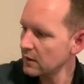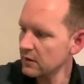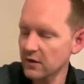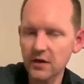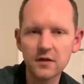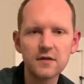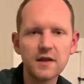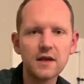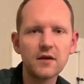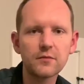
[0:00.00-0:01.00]
So you can
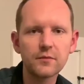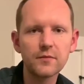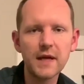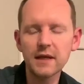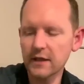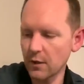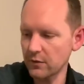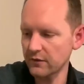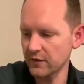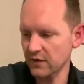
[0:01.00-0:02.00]
see I'm mainly going
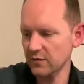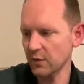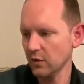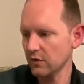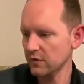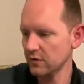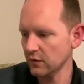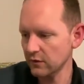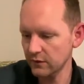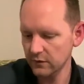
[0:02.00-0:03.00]
for the sports
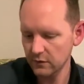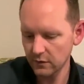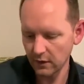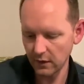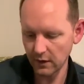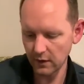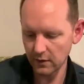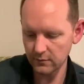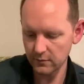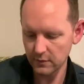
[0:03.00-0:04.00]
stuff.
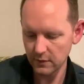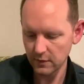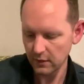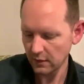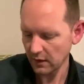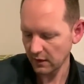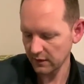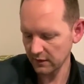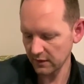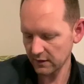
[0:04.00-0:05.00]
Um, I
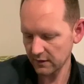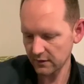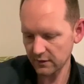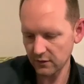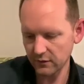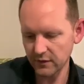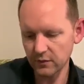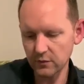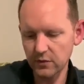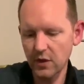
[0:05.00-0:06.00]
think this is the stuff that
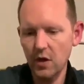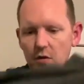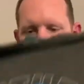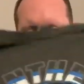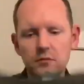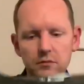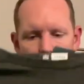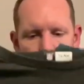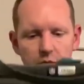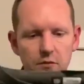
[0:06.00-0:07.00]
will go
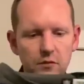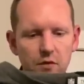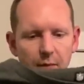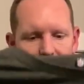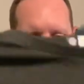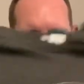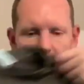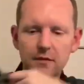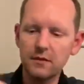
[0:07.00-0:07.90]
the best.